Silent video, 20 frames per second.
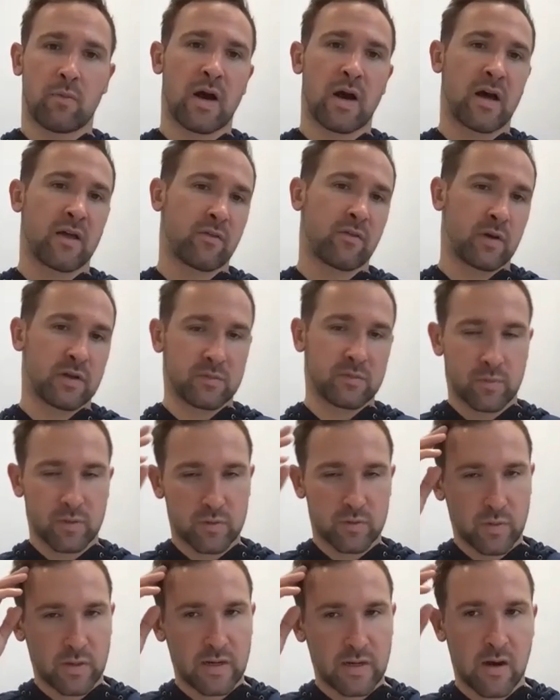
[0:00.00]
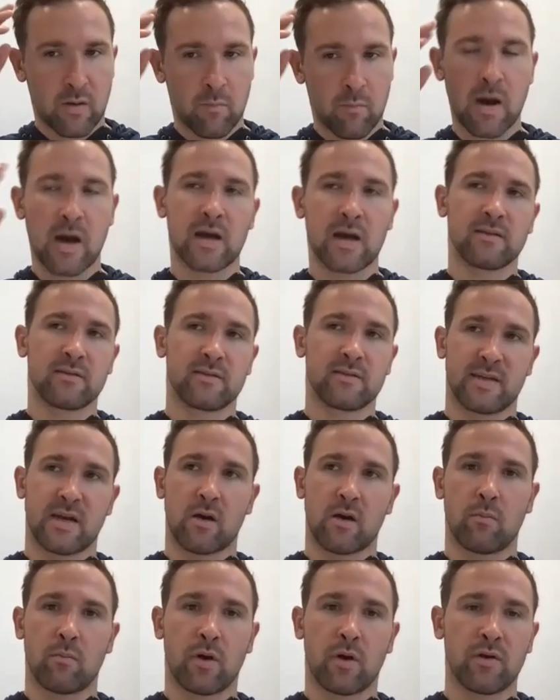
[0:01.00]
pathways between our mind and
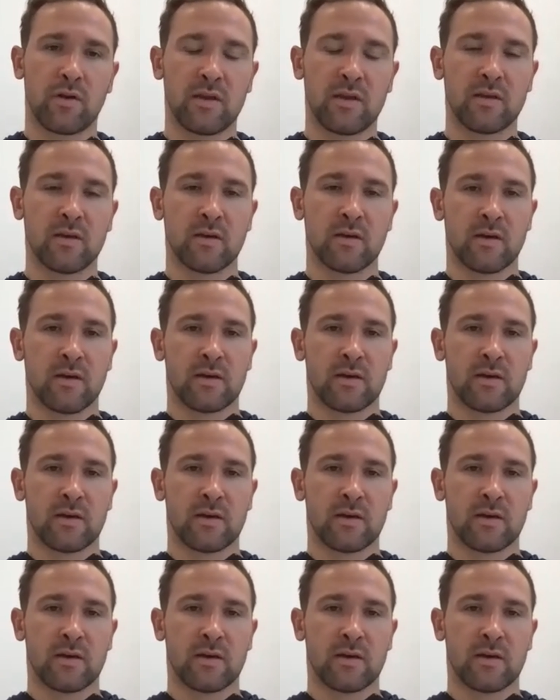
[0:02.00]
our body